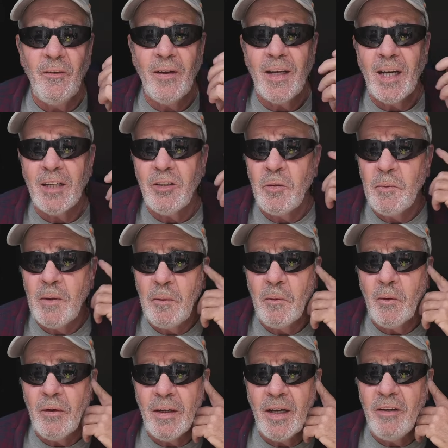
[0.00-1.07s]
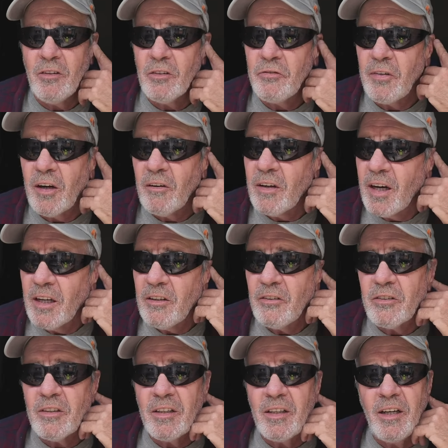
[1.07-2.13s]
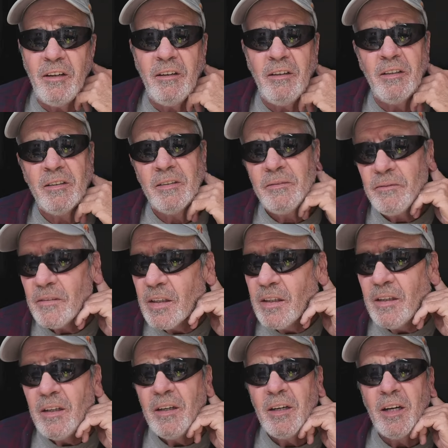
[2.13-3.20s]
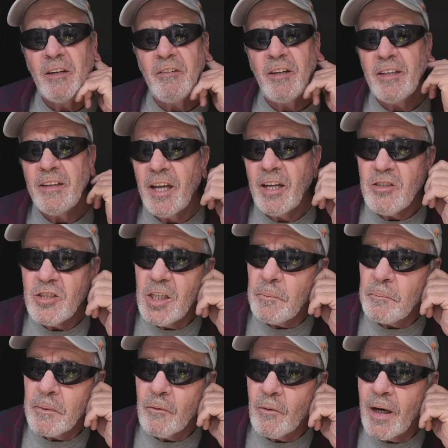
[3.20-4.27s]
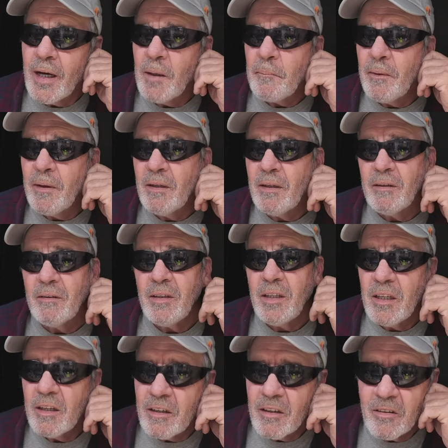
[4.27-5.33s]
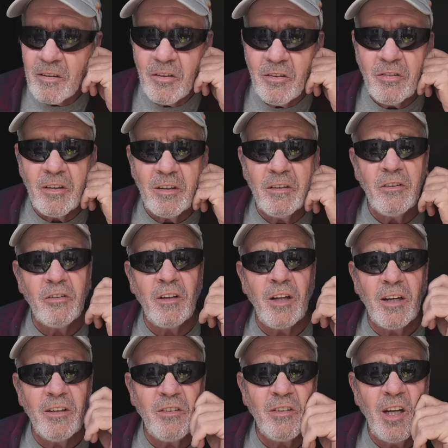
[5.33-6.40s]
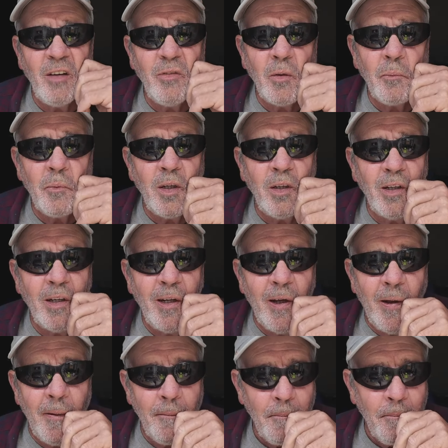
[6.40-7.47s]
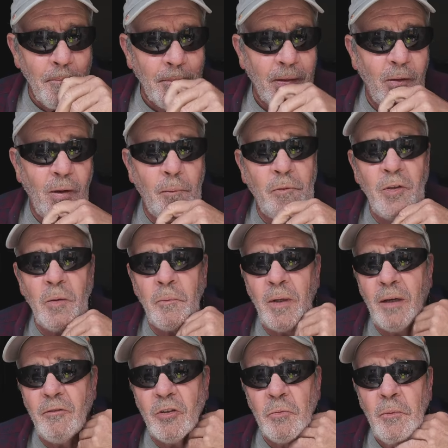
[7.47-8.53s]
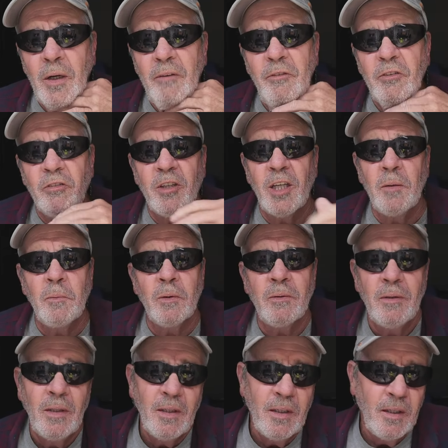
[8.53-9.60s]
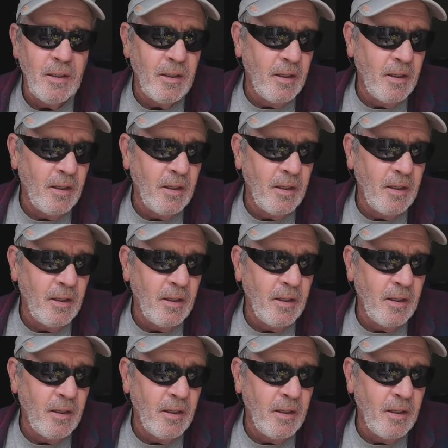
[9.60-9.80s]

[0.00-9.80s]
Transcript: You ain't got too many more days of fall colors in the area. Take that Jeep and ride up in the Catoosa. There's a lot of stuff up there today. Go up to the Devil's Breakfast table.